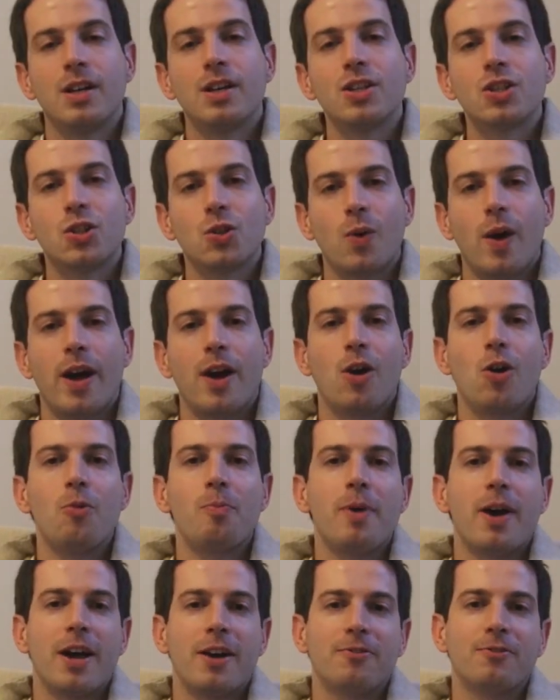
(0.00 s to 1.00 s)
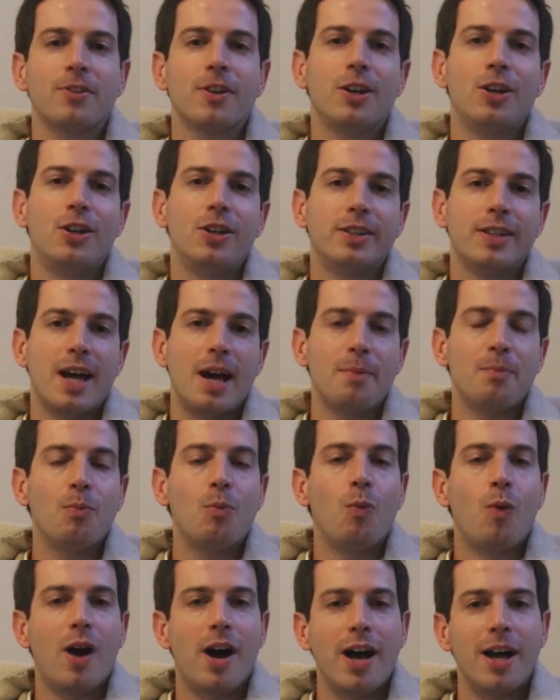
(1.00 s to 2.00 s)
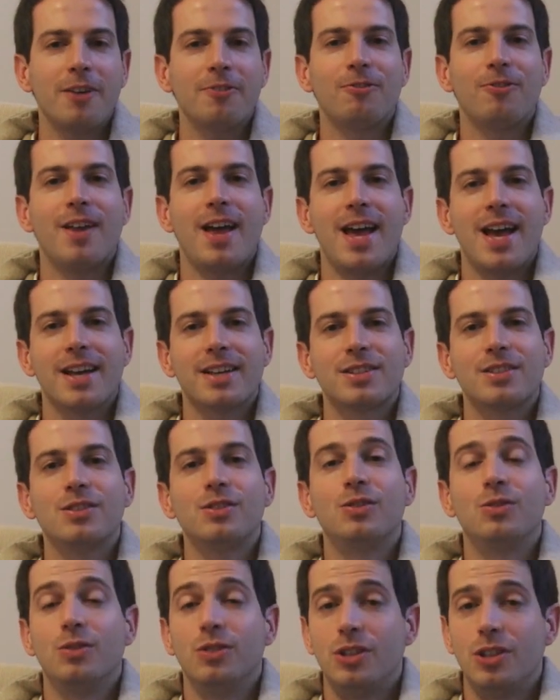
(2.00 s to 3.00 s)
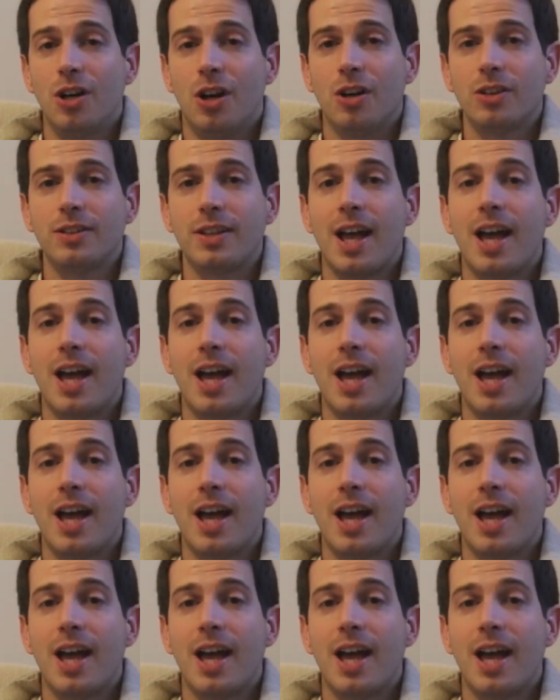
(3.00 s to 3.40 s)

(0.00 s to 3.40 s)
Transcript: So I hope I have cleared up why flags do not